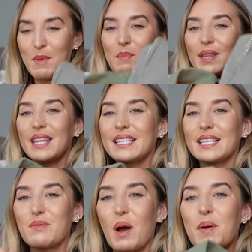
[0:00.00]
But this
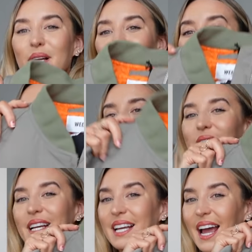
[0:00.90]
is what I picked up from
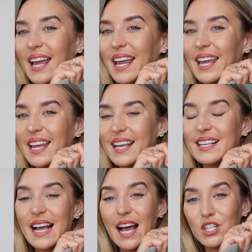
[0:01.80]
Weekday. It
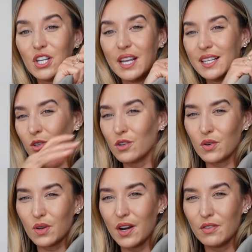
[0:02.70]
is actually, it's not
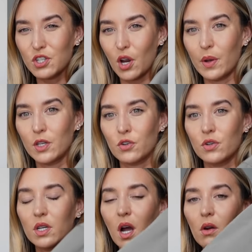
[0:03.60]
kind of showing true
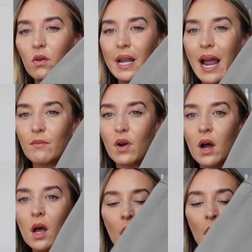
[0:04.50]
to color on camera,